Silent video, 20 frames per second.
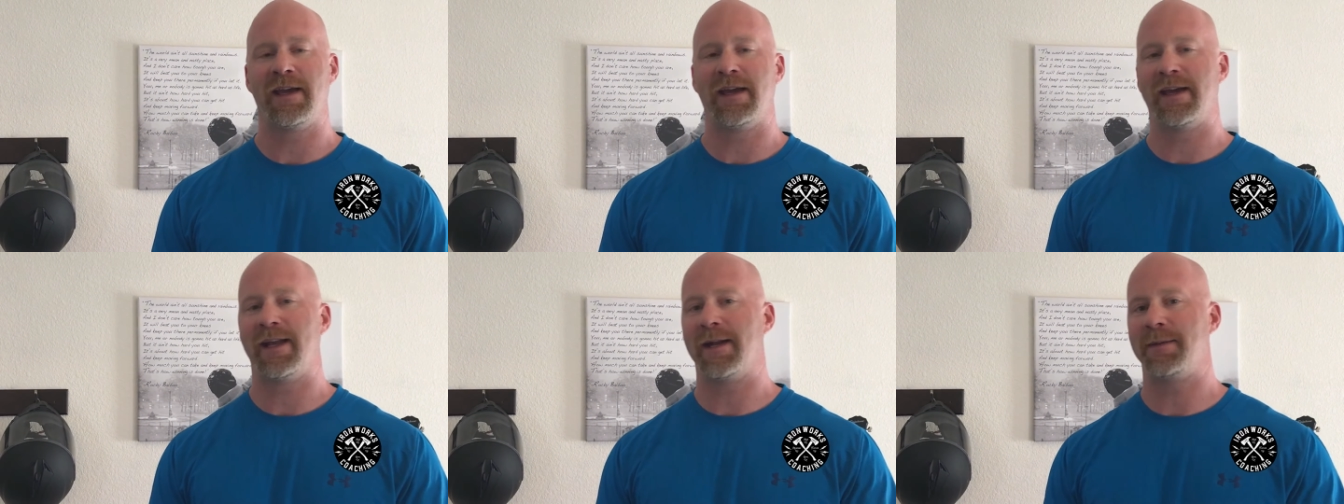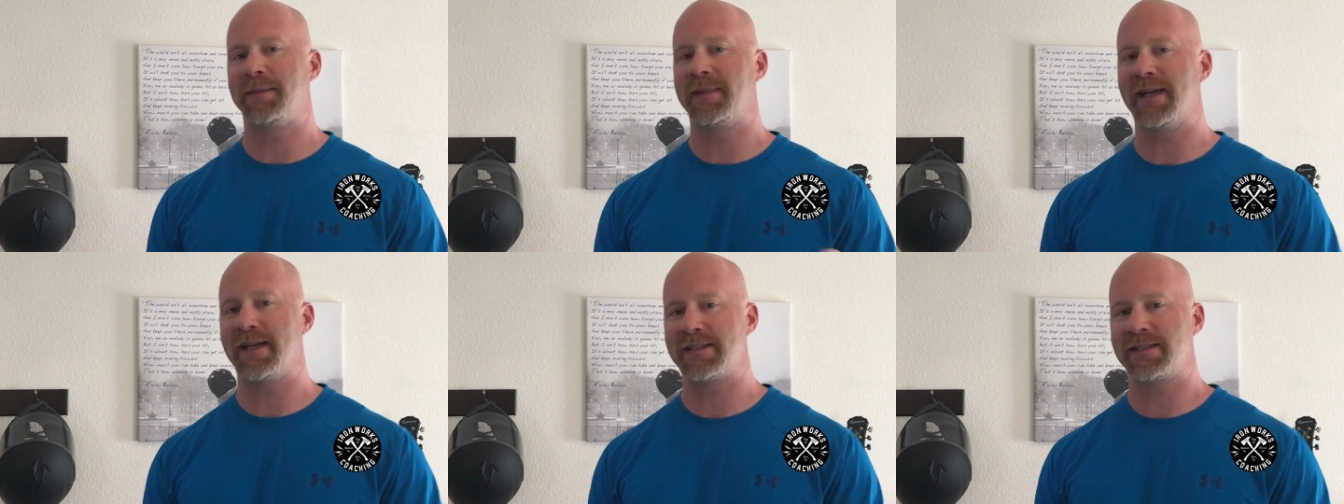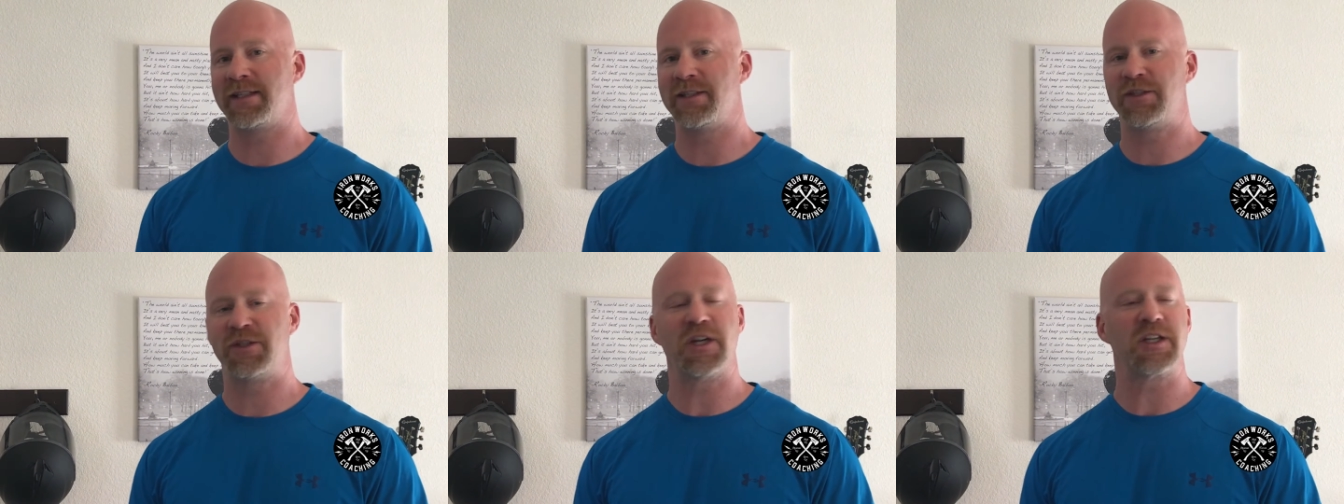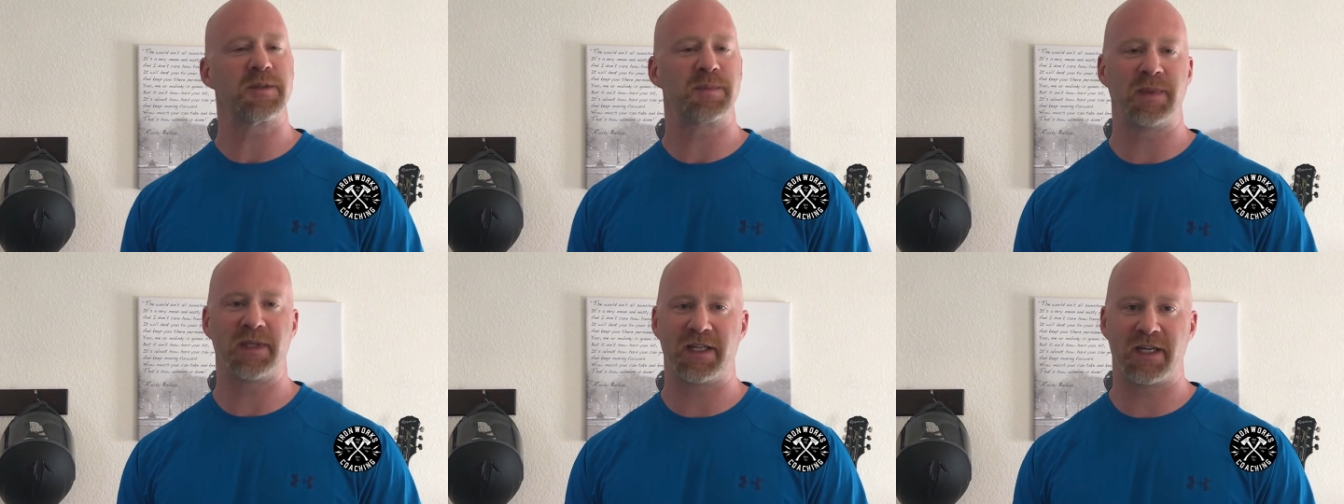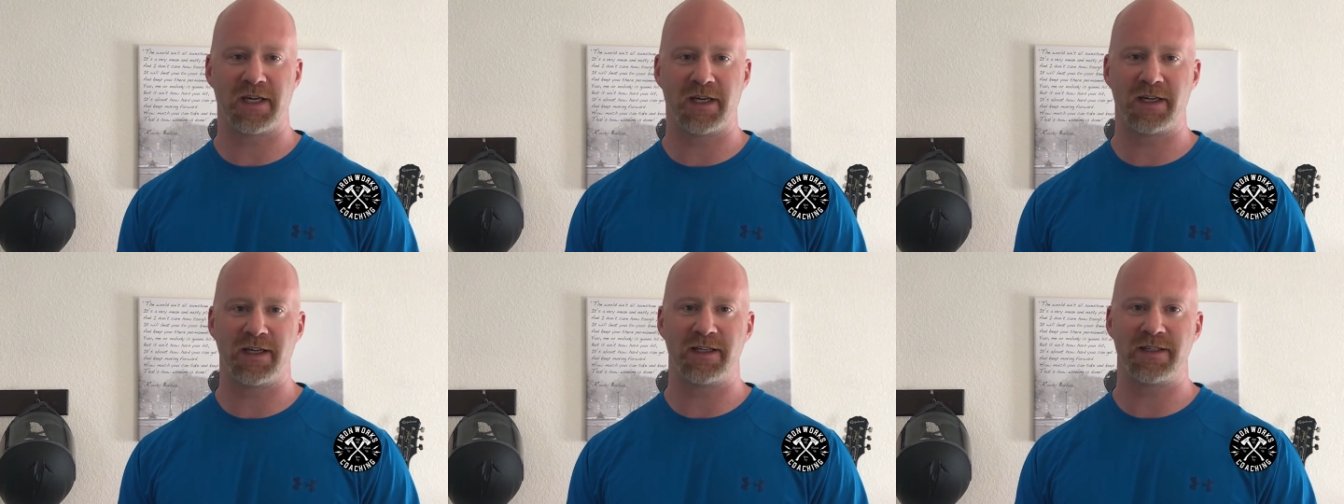And I'm guessing just
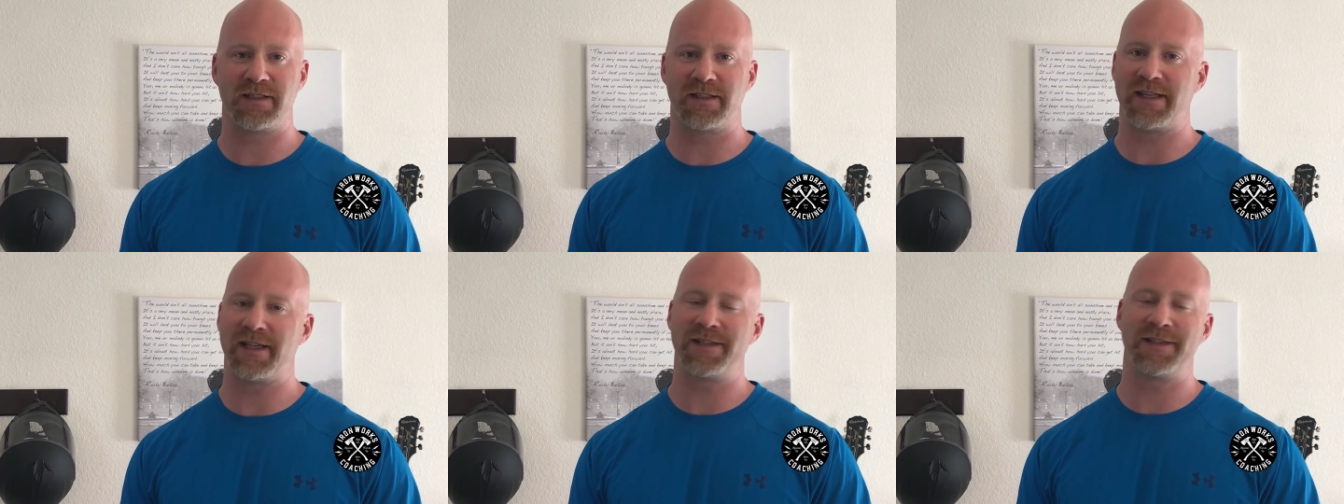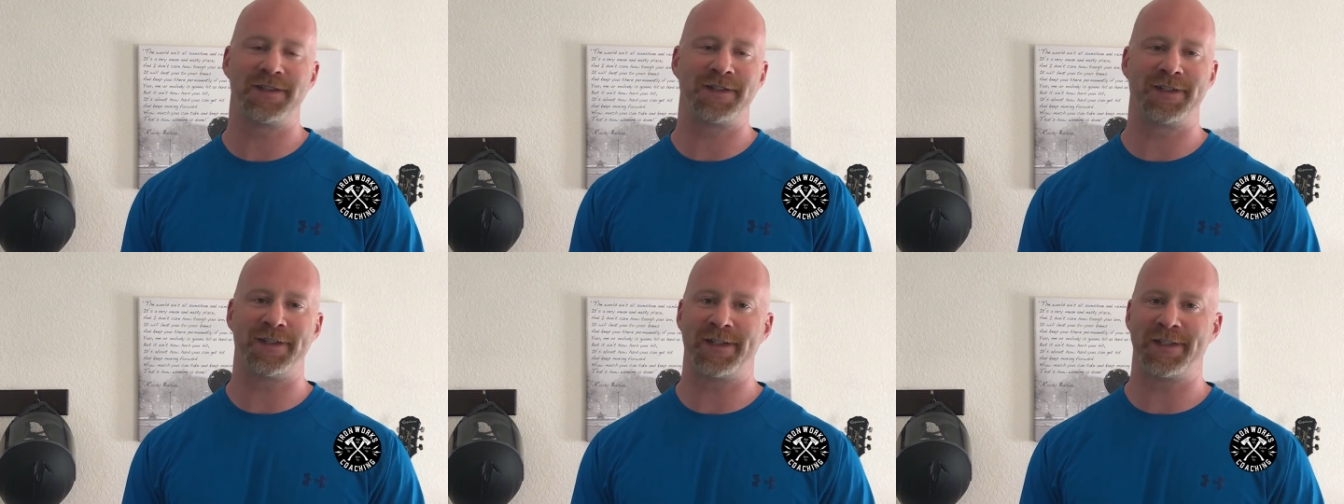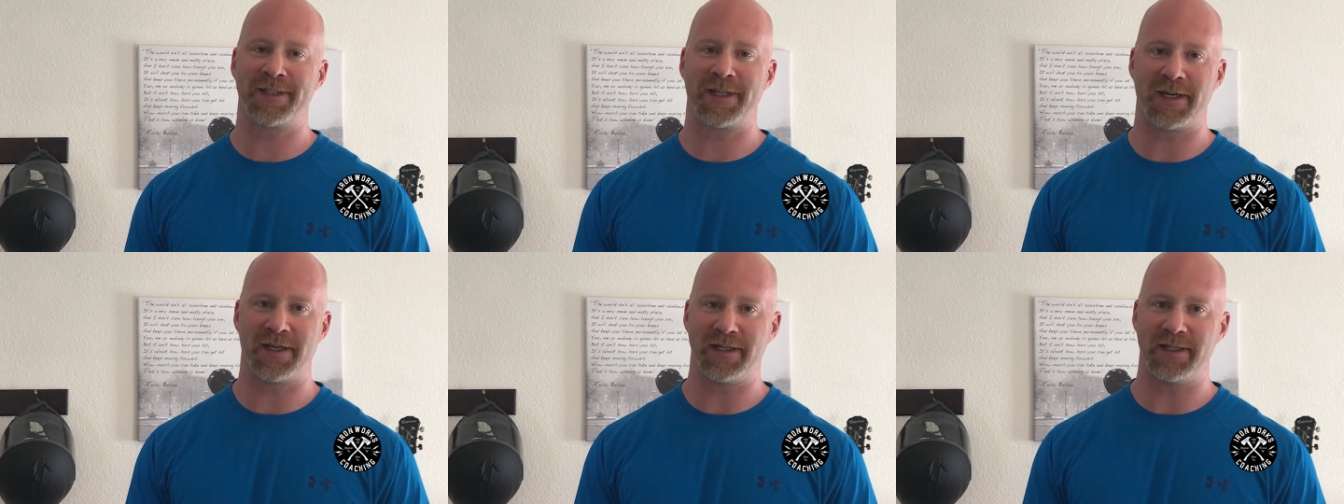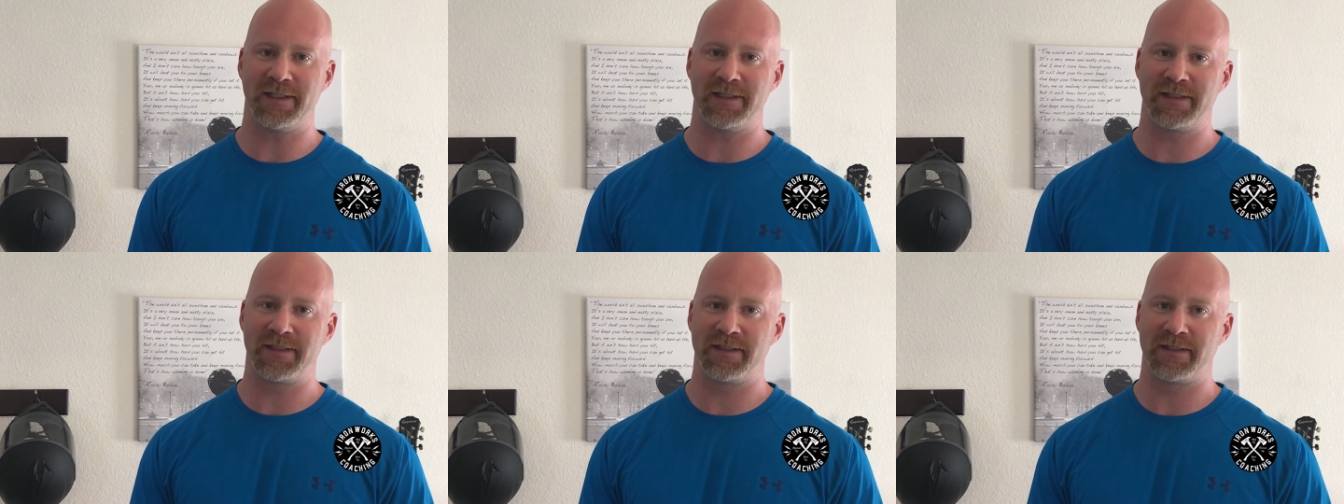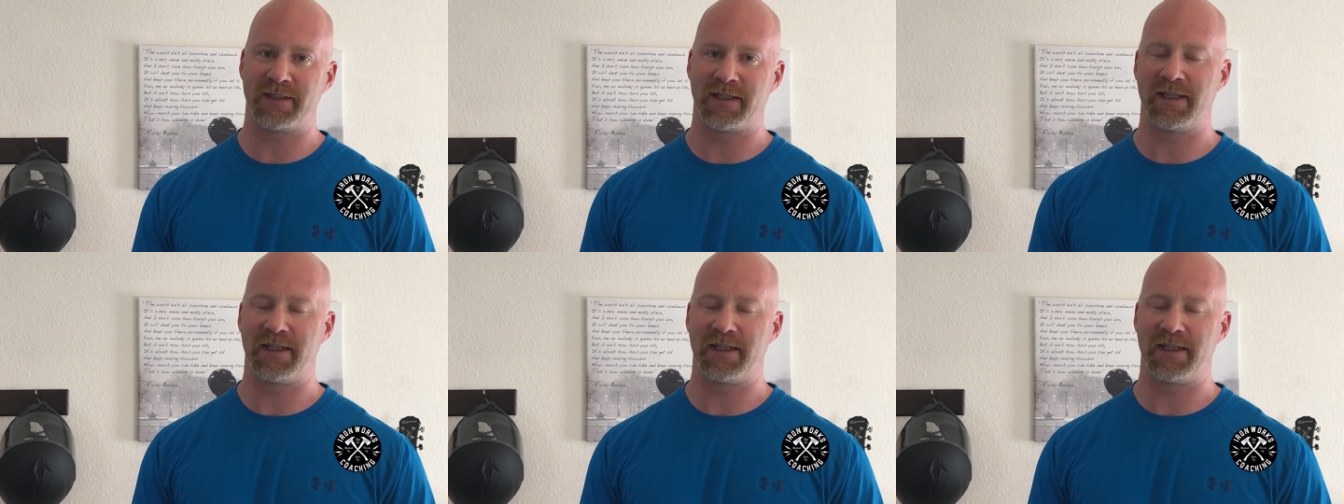because isn't going to cut it.